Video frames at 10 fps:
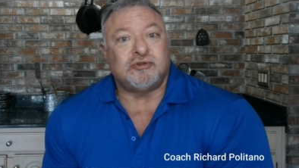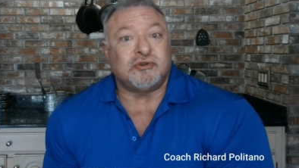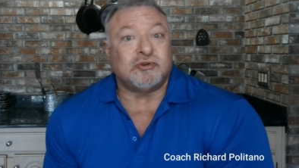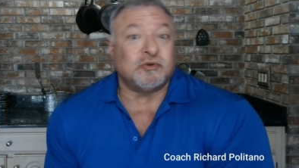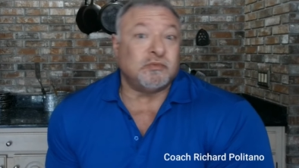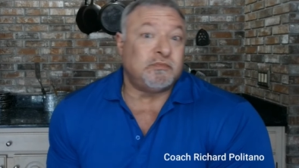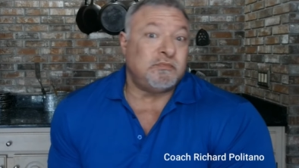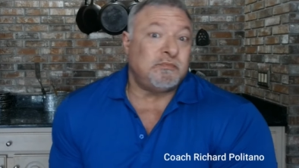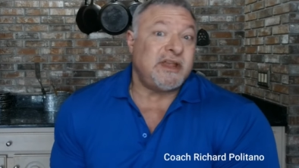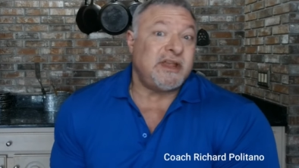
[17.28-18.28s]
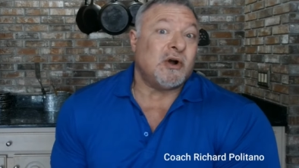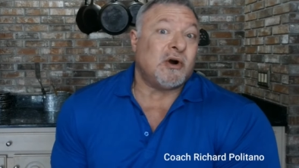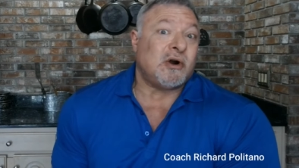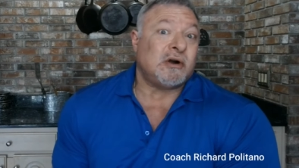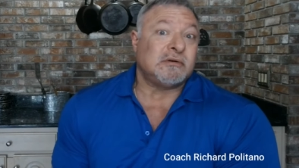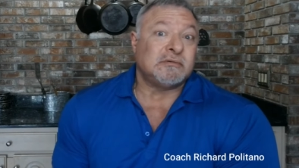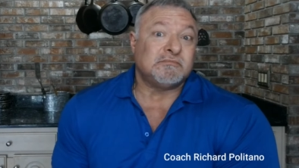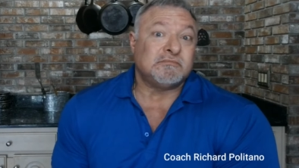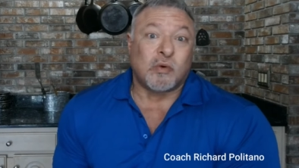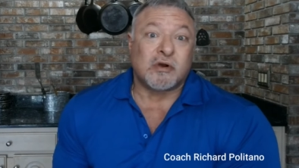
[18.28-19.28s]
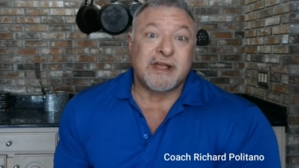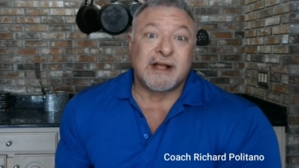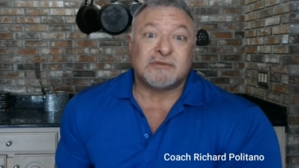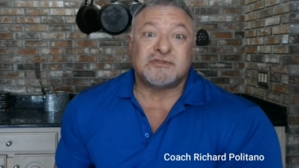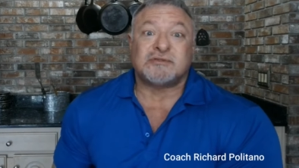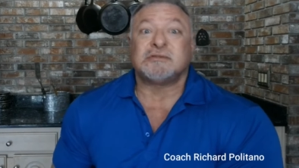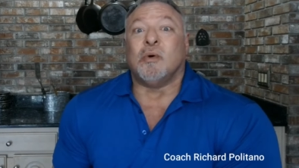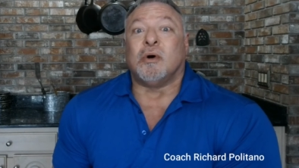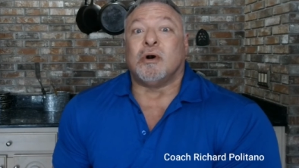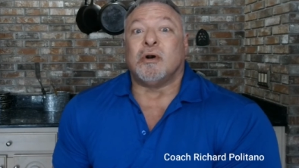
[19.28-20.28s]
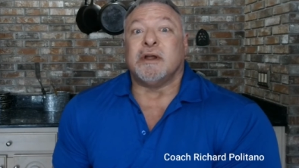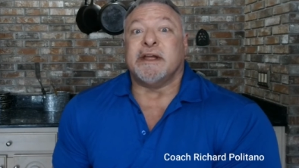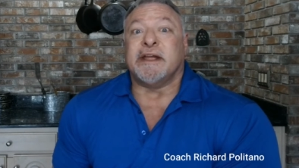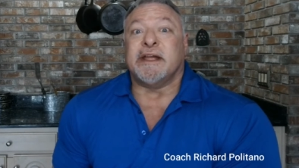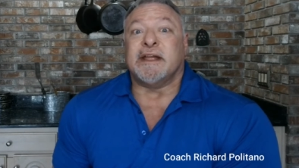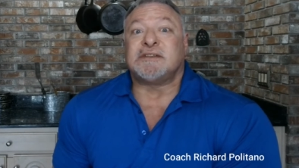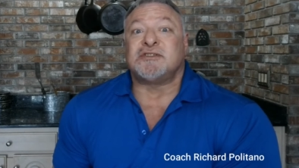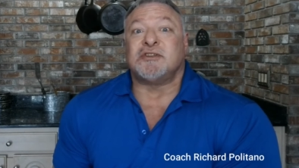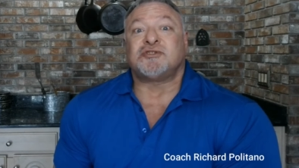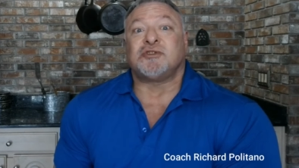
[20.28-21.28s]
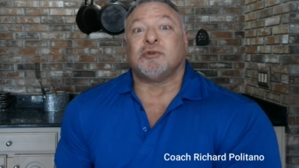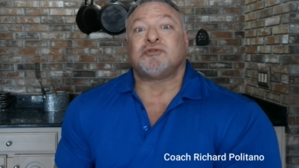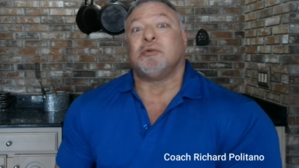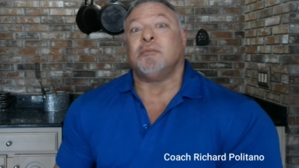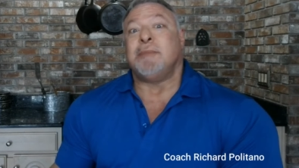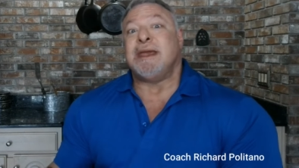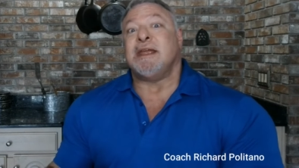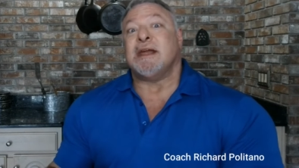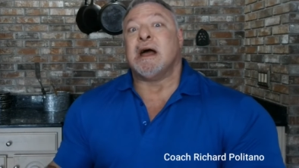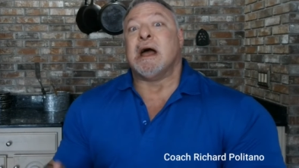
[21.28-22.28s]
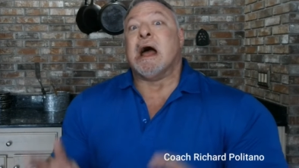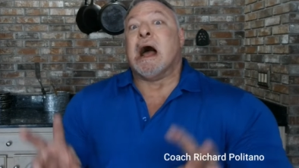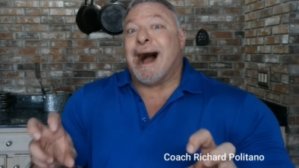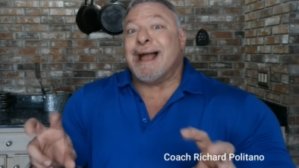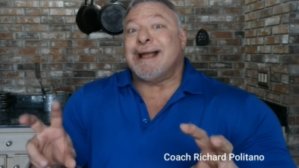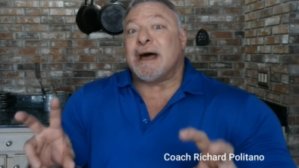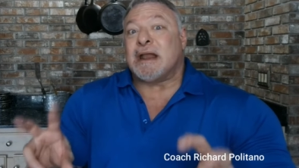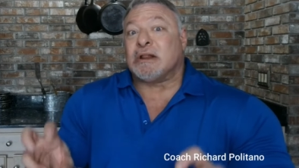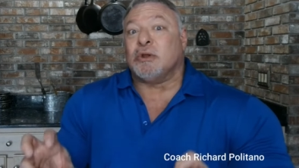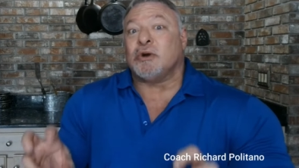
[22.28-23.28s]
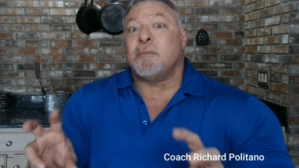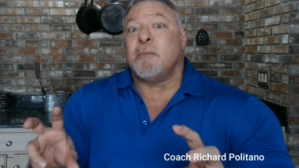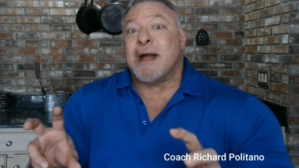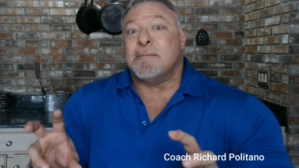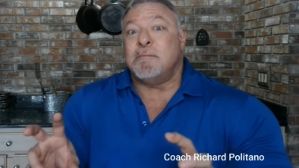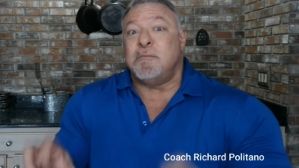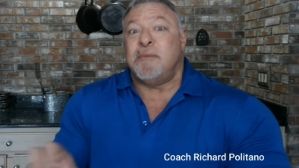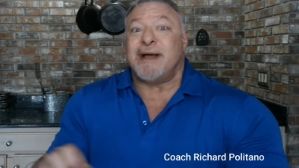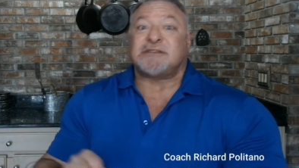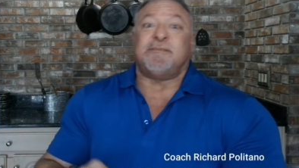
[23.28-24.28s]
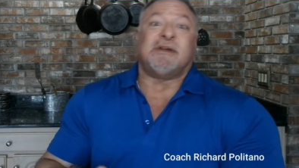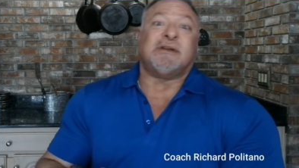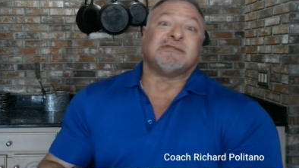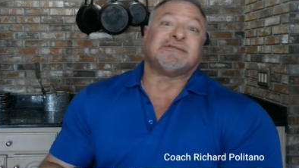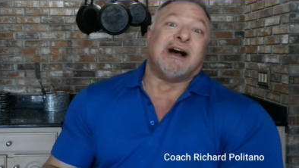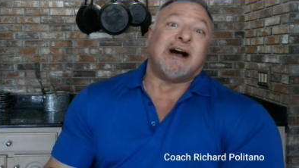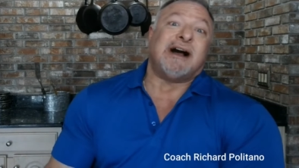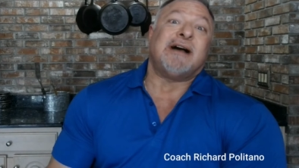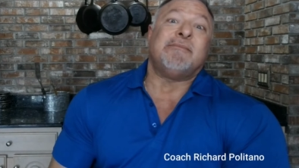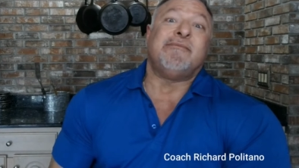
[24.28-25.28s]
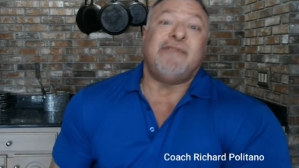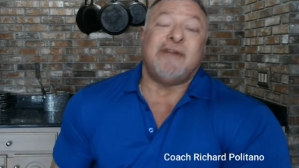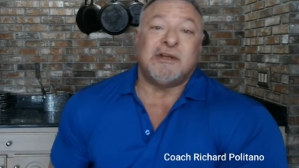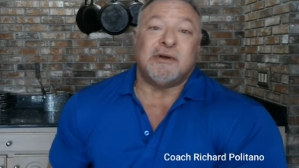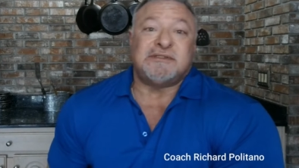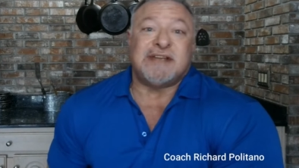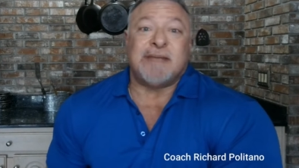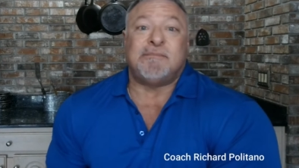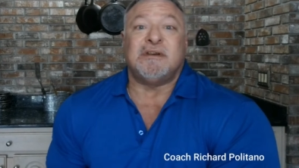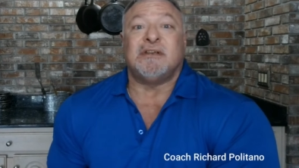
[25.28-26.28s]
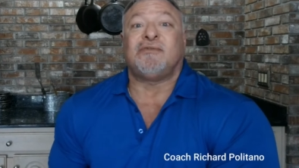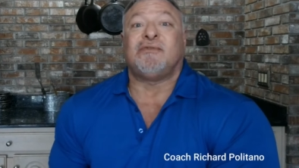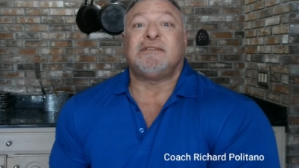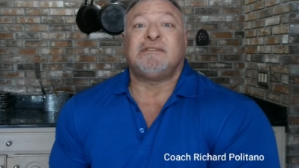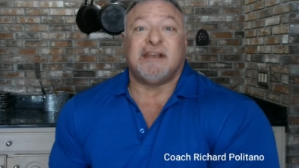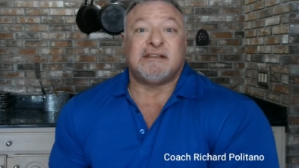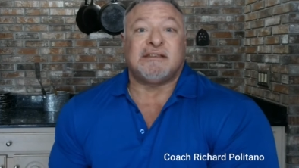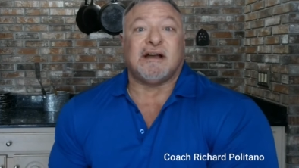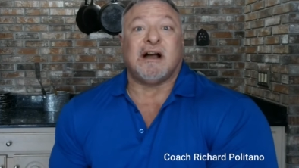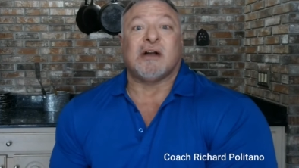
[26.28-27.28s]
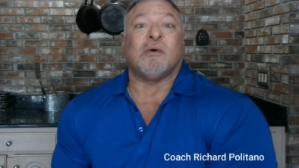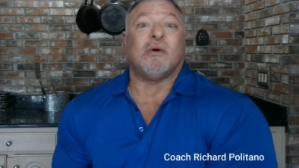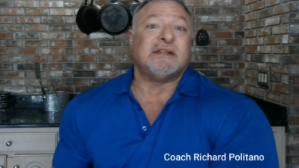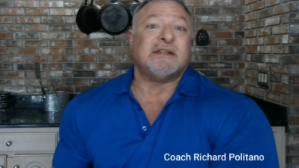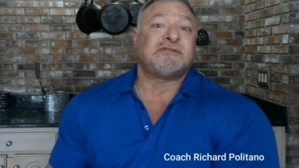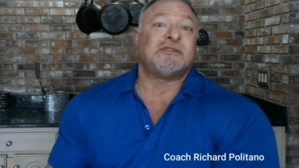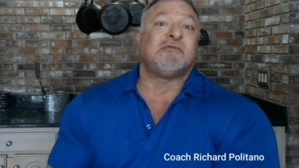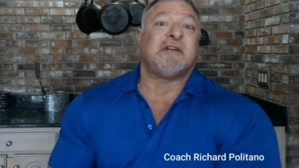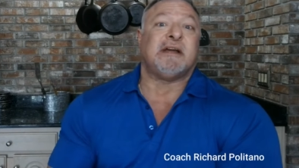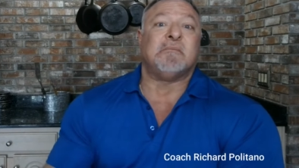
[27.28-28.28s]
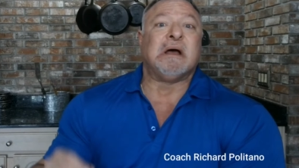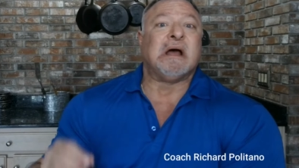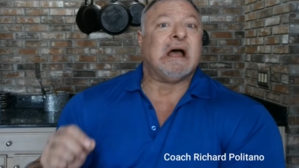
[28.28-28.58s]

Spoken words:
do PR workouts or it's the social media. I gotta look my best because I'm videotaping this for TikTok or Instagram.